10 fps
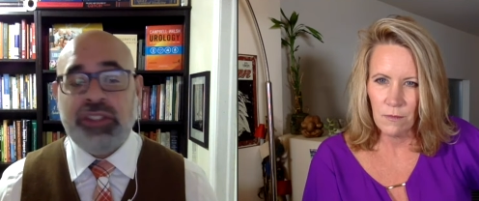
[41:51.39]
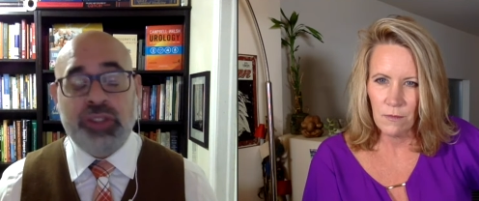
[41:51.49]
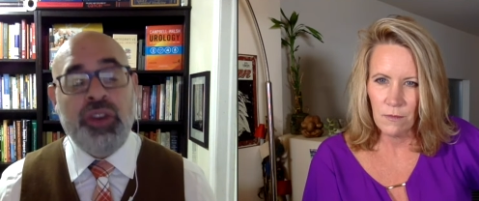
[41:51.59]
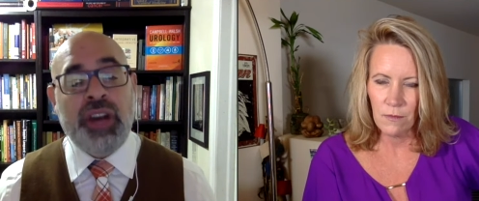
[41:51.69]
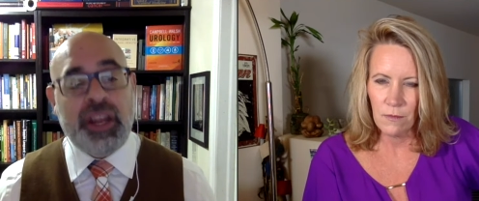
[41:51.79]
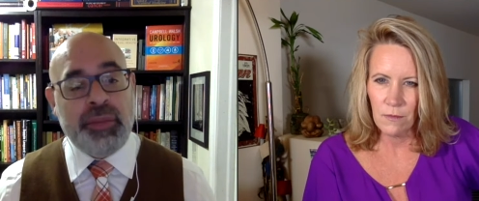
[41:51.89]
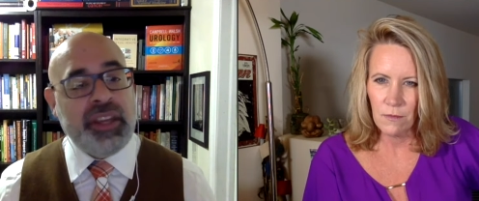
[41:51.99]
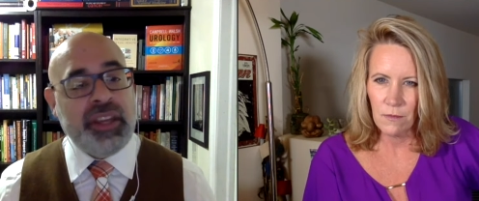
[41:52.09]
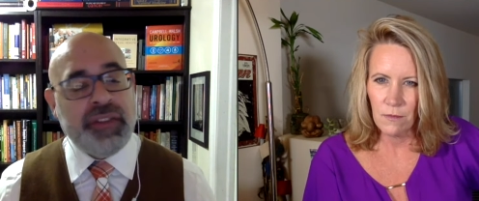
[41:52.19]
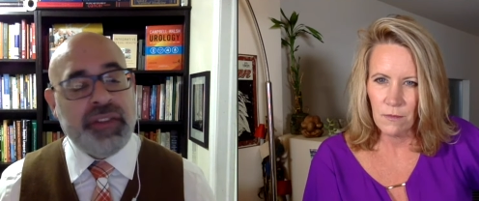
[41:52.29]
Speaker 1: So you got to be
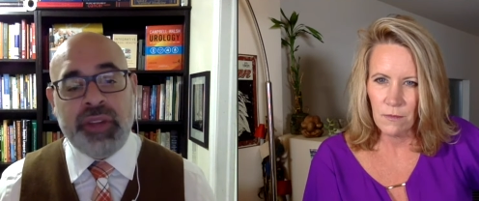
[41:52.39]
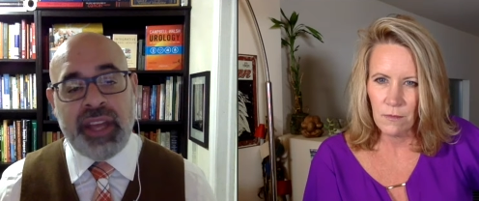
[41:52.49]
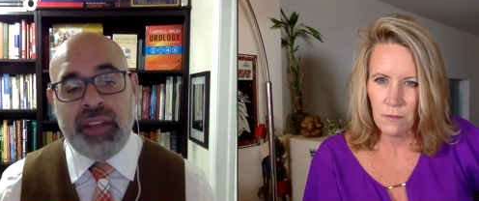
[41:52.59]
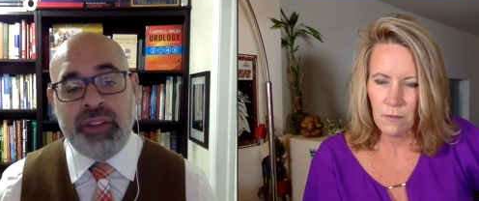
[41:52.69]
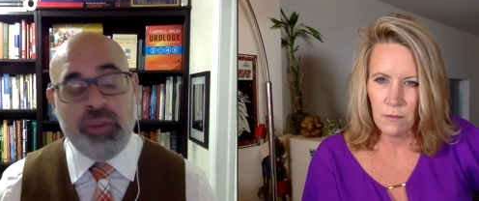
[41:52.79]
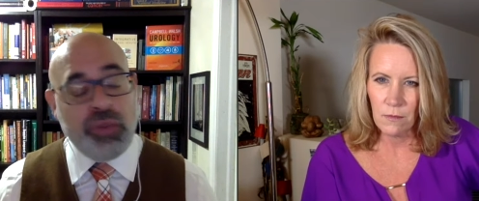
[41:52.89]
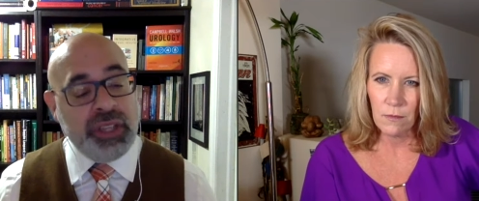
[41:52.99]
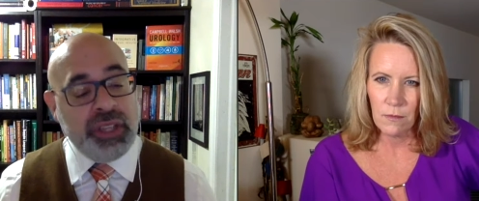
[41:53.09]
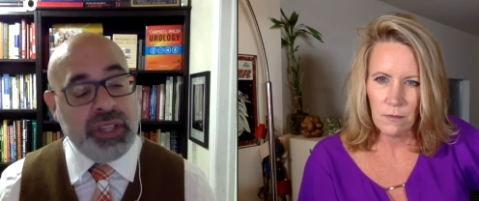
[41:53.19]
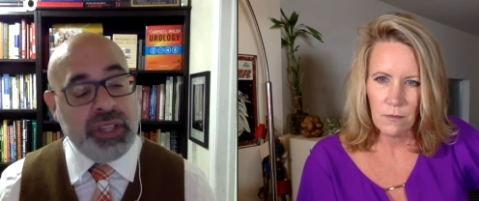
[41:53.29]
careful and can't, you
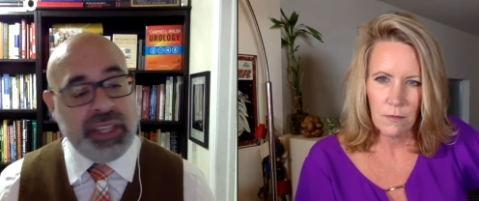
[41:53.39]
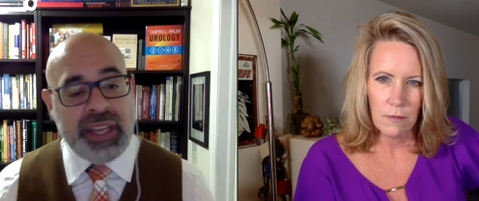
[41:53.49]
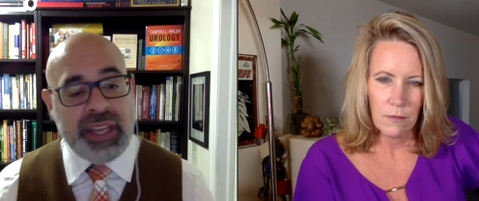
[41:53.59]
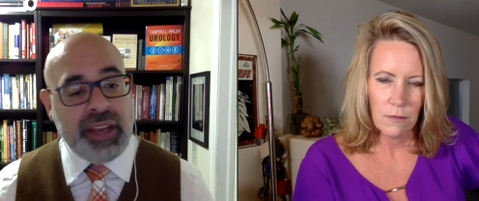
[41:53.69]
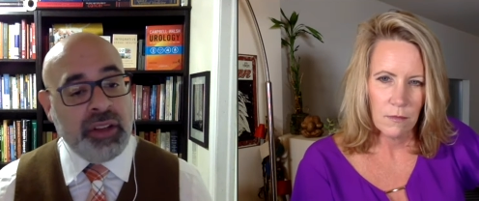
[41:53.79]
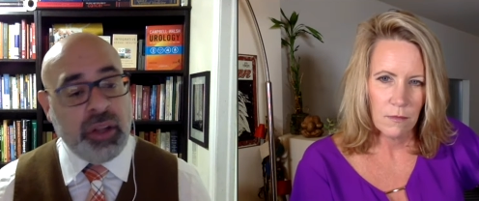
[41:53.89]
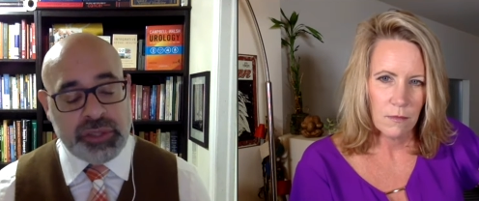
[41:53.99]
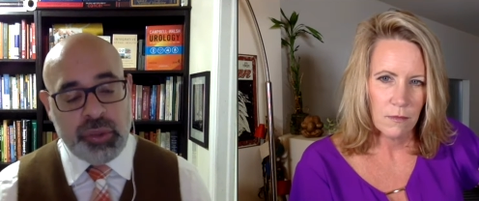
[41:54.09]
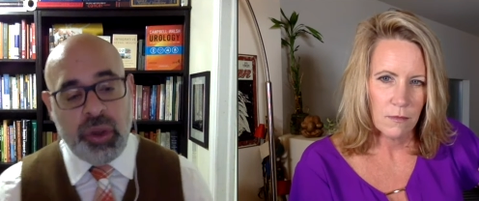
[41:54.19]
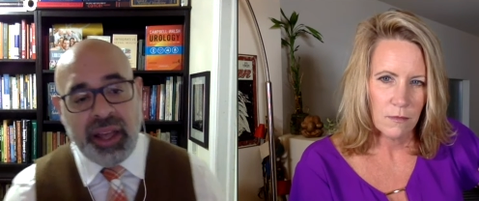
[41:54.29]
really can't go
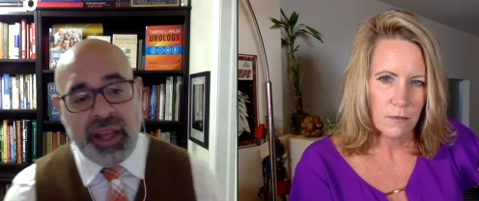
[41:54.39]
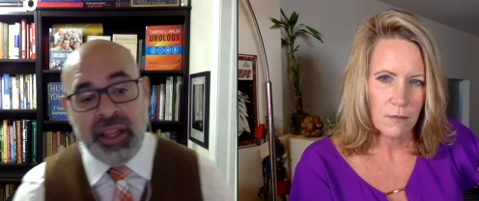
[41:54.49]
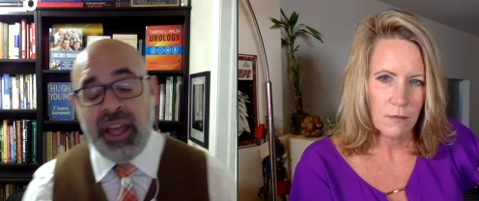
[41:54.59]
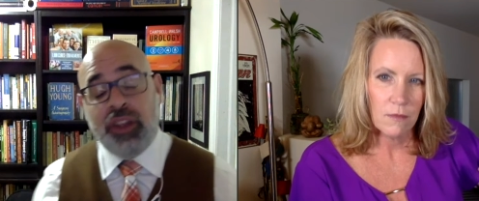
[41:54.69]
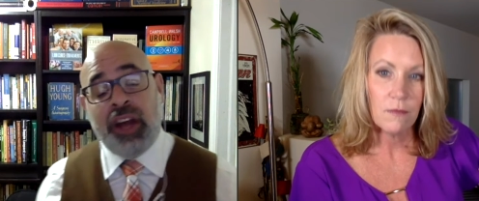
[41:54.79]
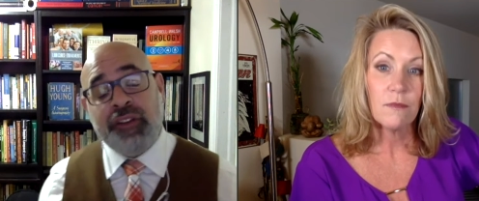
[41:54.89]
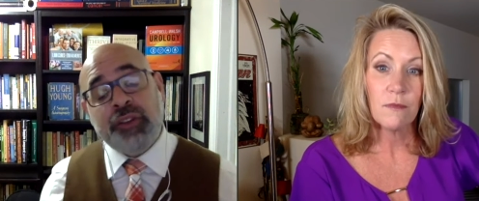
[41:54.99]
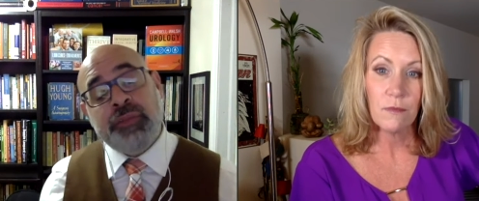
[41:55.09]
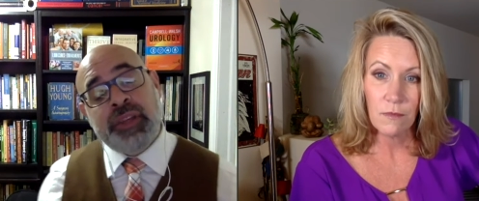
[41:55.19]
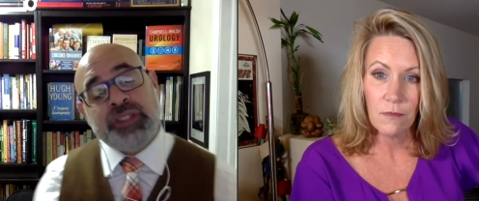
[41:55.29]
too high, and you
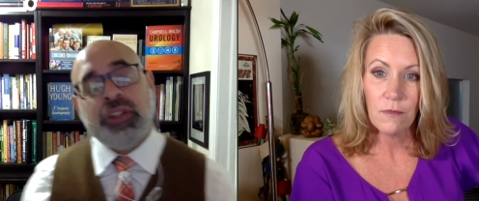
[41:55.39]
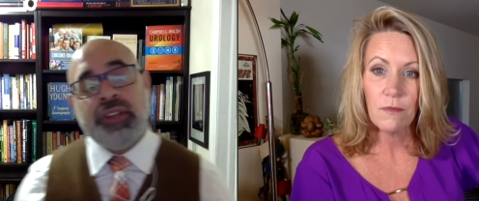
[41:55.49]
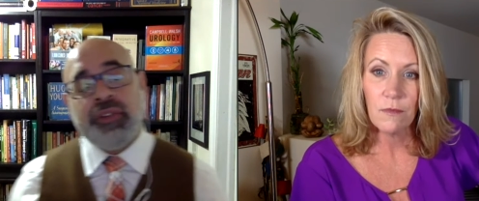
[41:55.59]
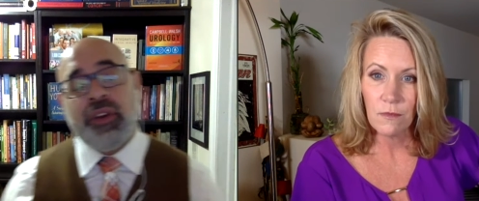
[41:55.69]
have to measure liver